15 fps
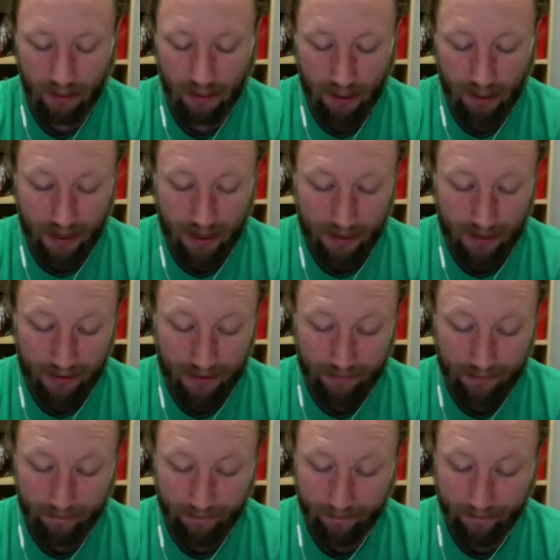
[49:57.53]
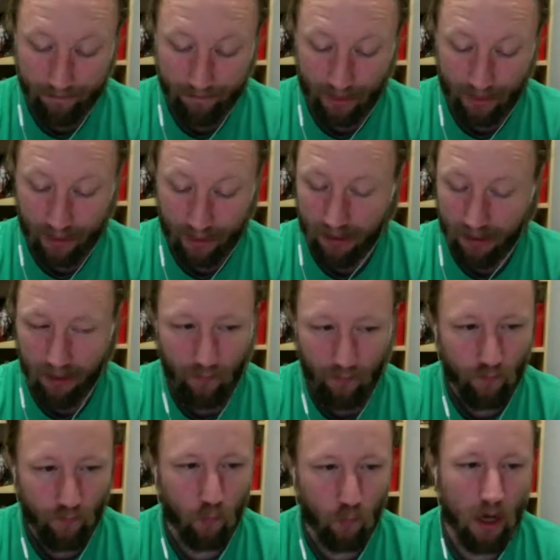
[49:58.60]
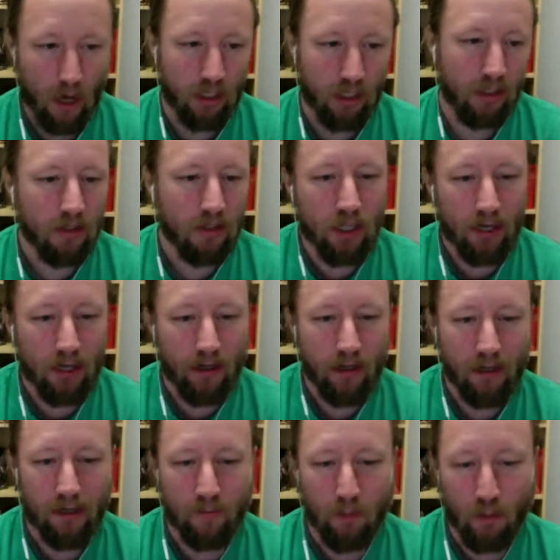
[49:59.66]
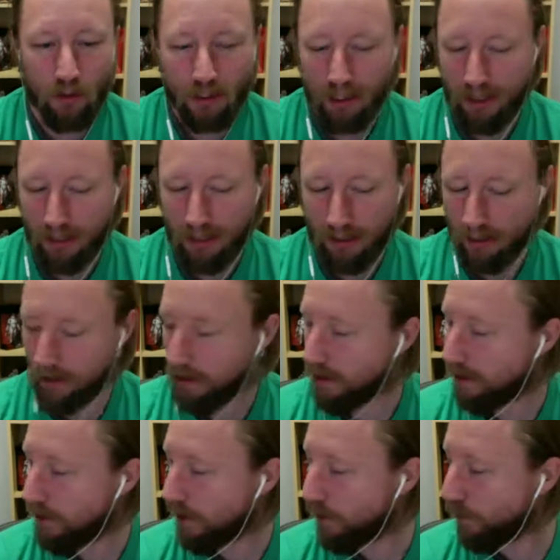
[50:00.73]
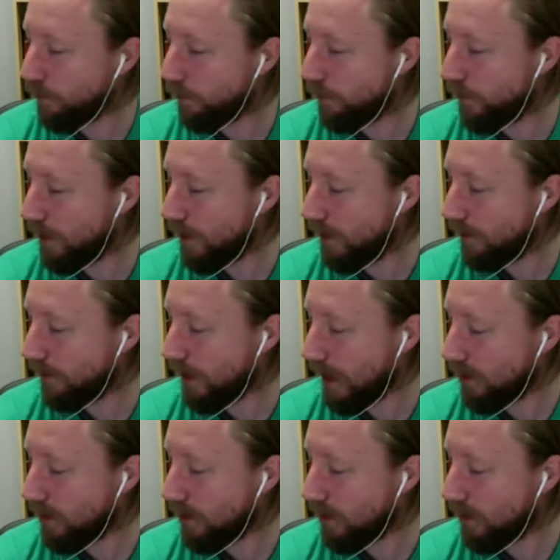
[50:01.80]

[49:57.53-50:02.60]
Um, I'd like to thank everyone for watching and sharing and posting on our uh, last show